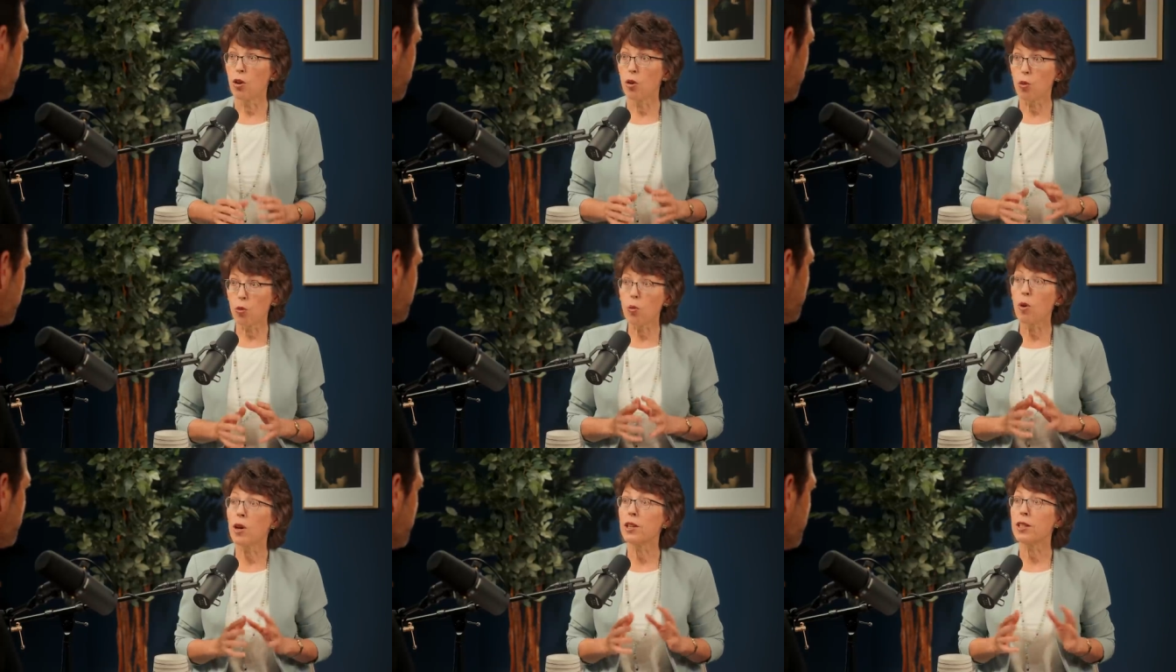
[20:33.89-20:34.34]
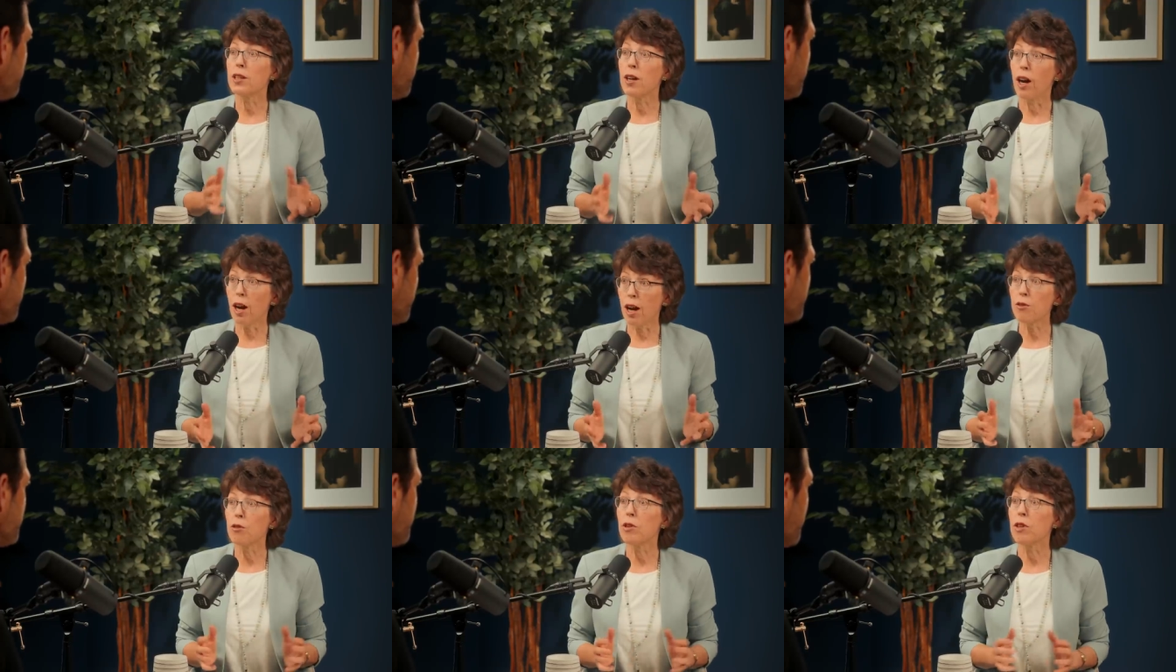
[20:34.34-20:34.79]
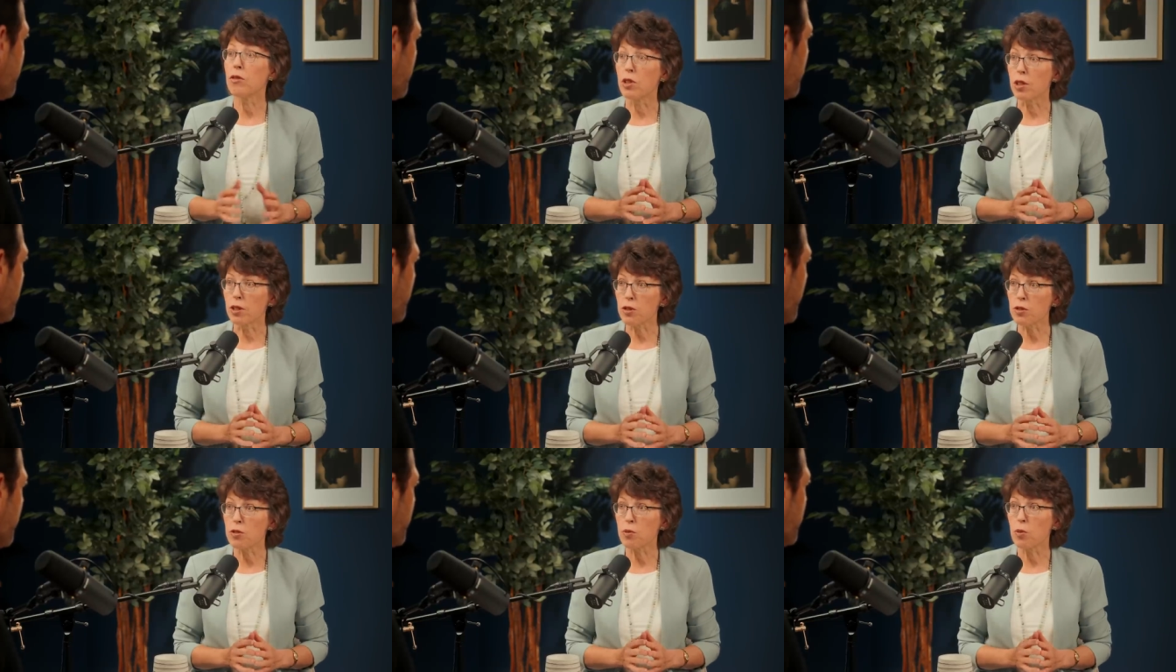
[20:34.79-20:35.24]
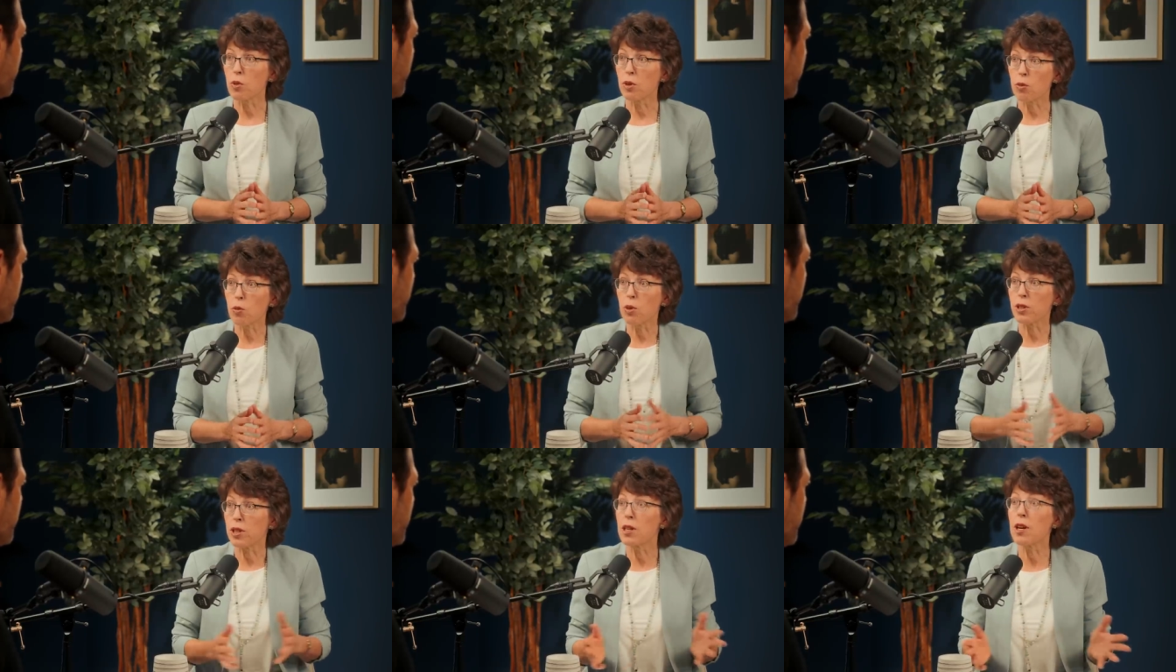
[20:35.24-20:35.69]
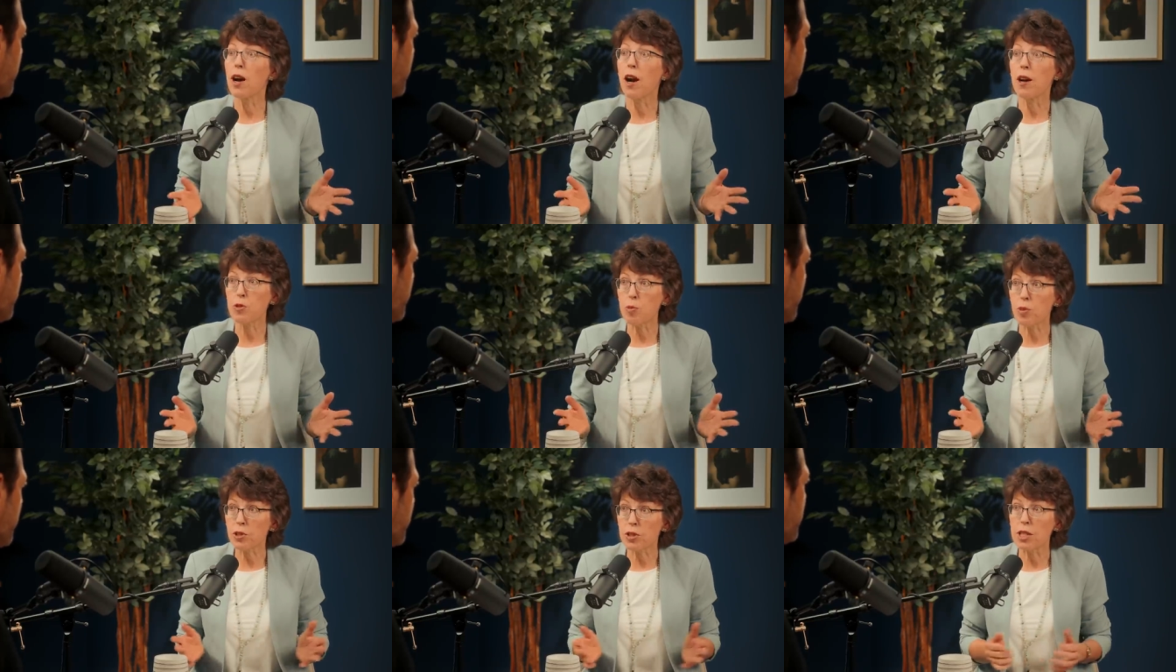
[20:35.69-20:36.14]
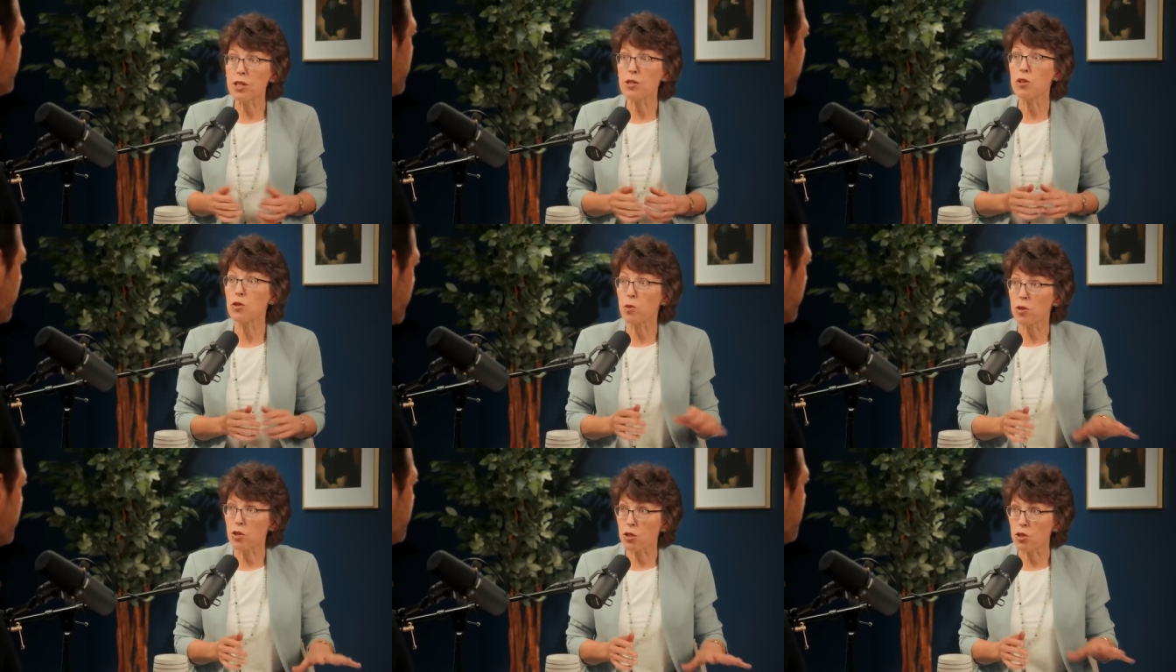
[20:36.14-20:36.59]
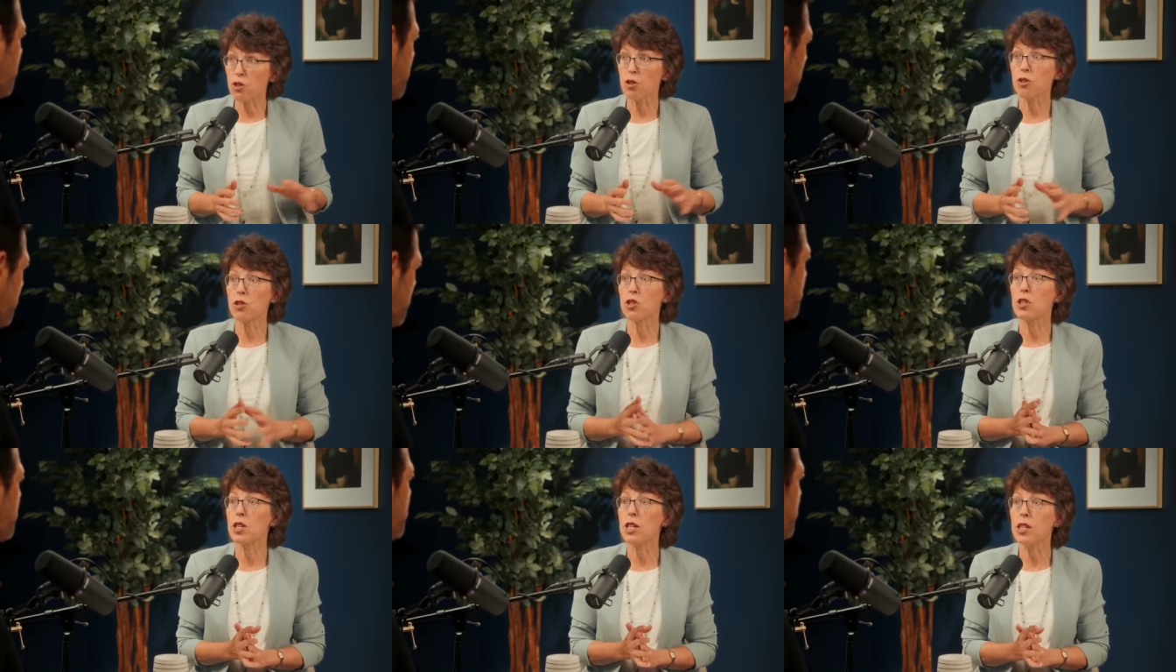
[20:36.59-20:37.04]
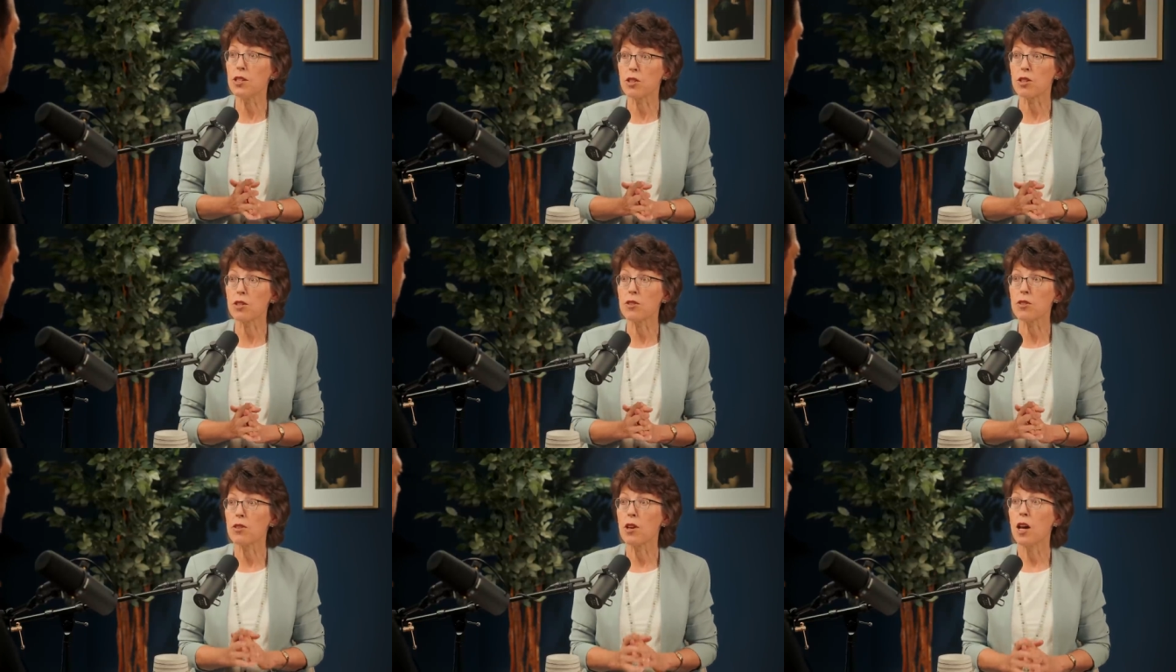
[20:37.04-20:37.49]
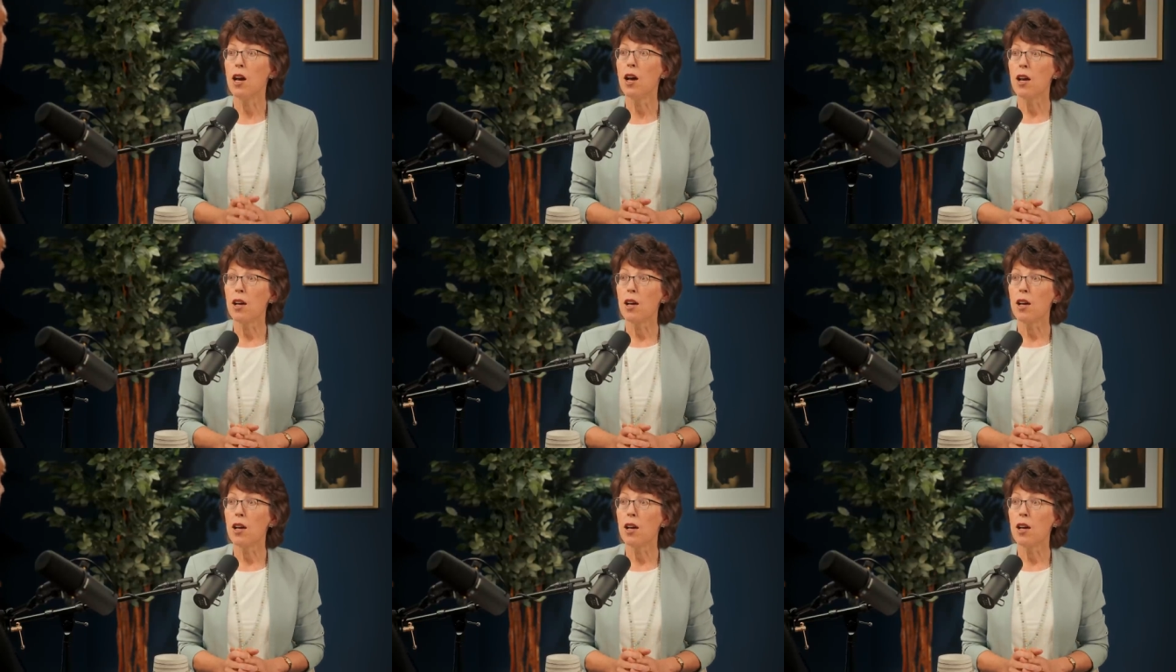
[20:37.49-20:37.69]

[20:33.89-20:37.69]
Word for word: what God reveals, what what the gospel teaches, what the church teaches,